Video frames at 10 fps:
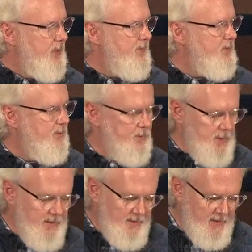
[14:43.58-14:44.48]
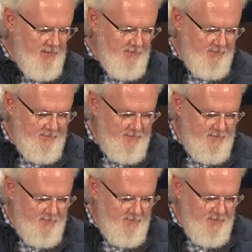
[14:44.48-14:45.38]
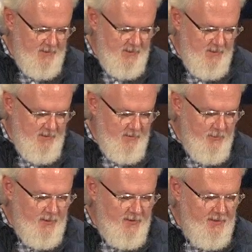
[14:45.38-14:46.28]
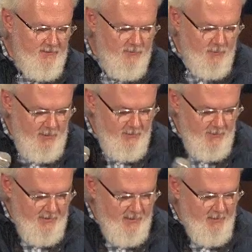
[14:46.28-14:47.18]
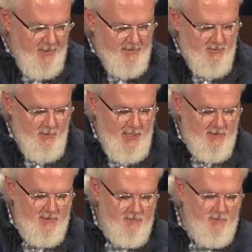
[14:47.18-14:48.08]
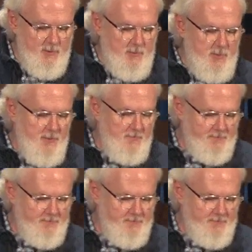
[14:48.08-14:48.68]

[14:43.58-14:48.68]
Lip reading: want to give you three things as we think about this passage of Scripture.